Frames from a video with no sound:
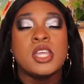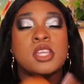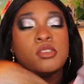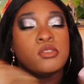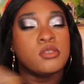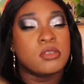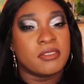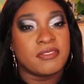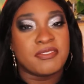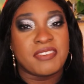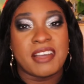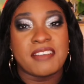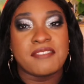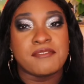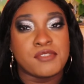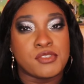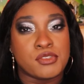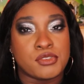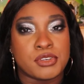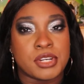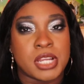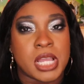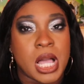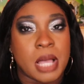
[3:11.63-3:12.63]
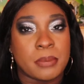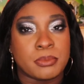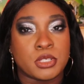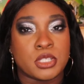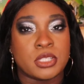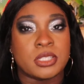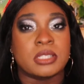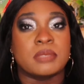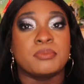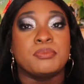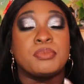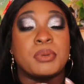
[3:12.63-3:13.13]
You can find fewer
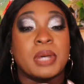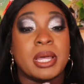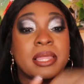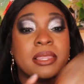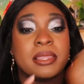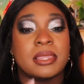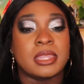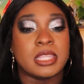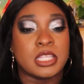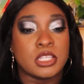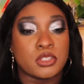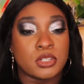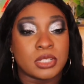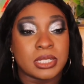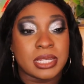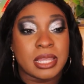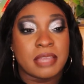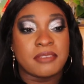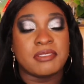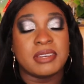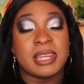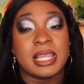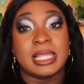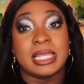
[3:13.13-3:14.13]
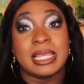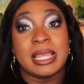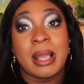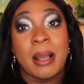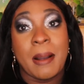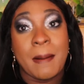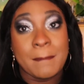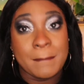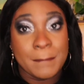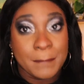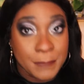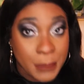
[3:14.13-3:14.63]
options, but these are definitely
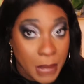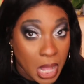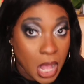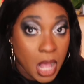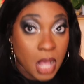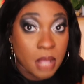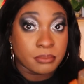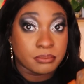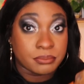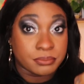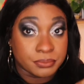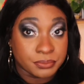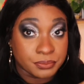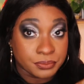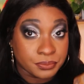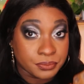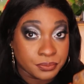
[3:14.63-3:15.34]
bomb.